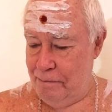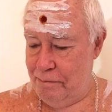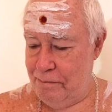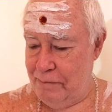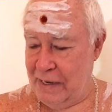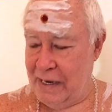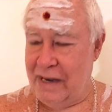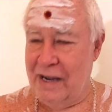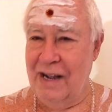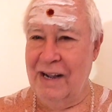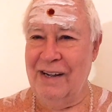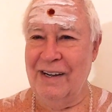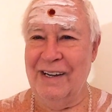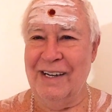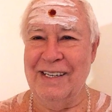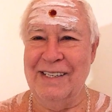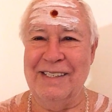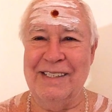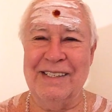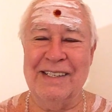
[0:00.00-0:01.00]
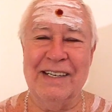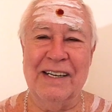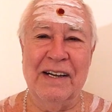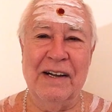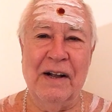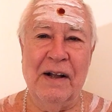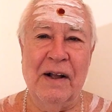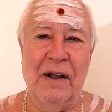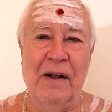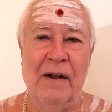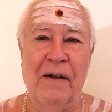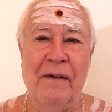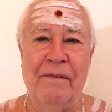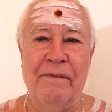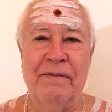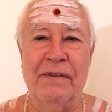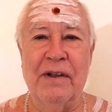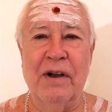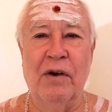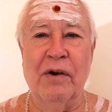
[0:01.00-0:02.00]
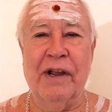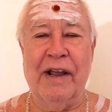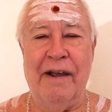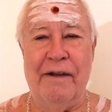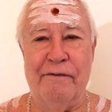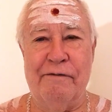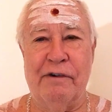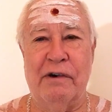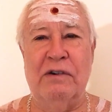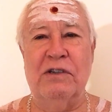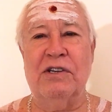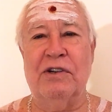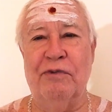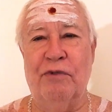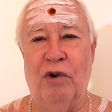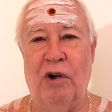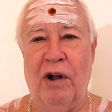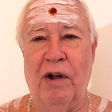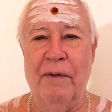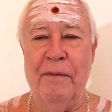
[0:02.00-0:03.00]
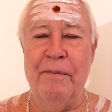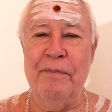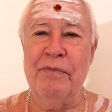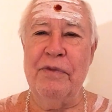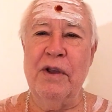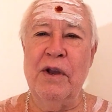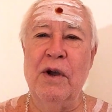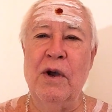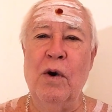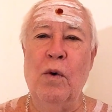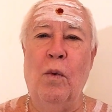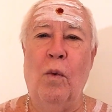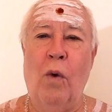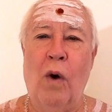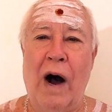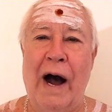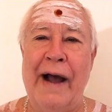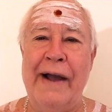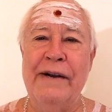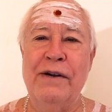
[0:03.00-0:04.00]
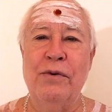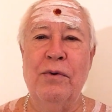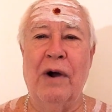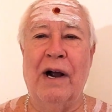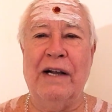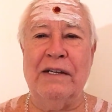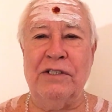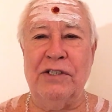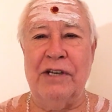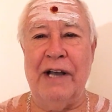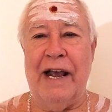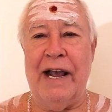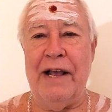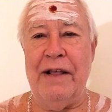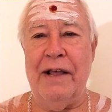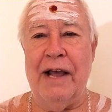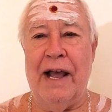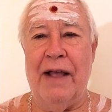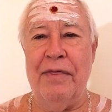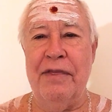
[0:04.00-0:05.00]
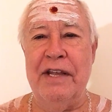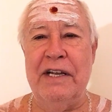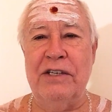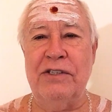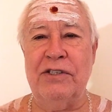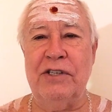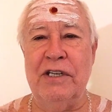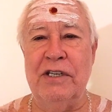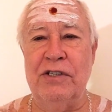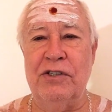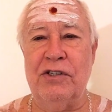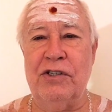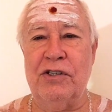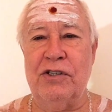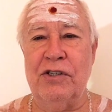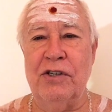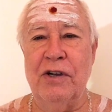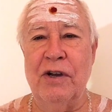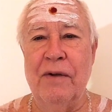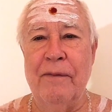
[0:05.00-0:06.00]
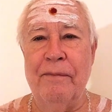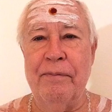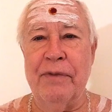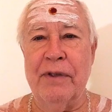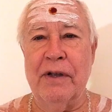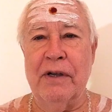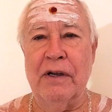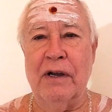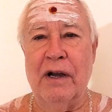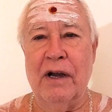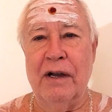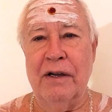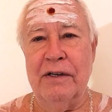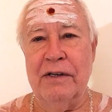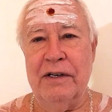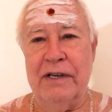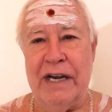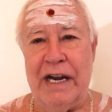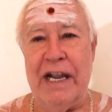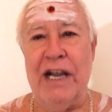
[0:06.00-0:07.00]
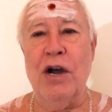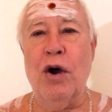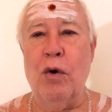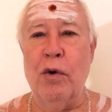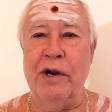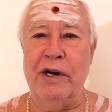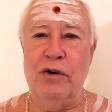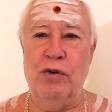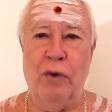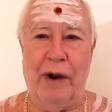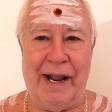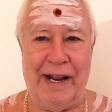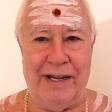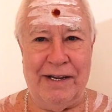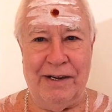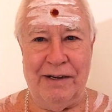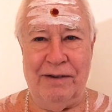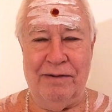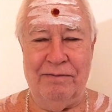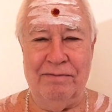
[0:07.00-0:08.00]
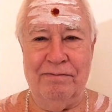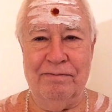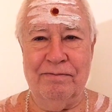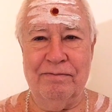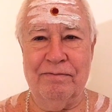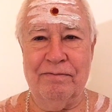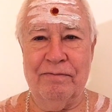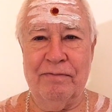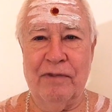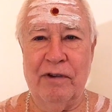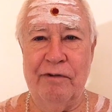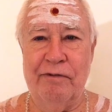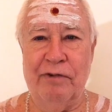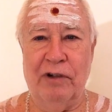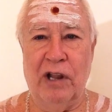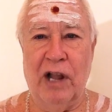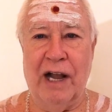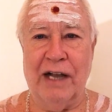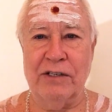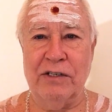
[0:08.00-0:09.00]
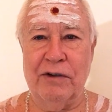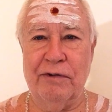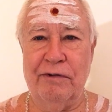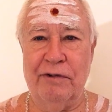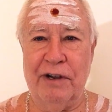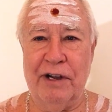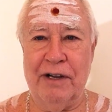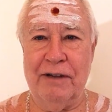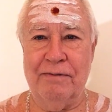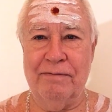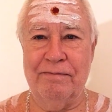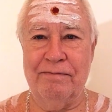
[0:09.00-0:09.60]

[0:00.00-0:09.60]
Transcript: Because, okay, first of all, why do I say that this is Neo-Advaita philosophy,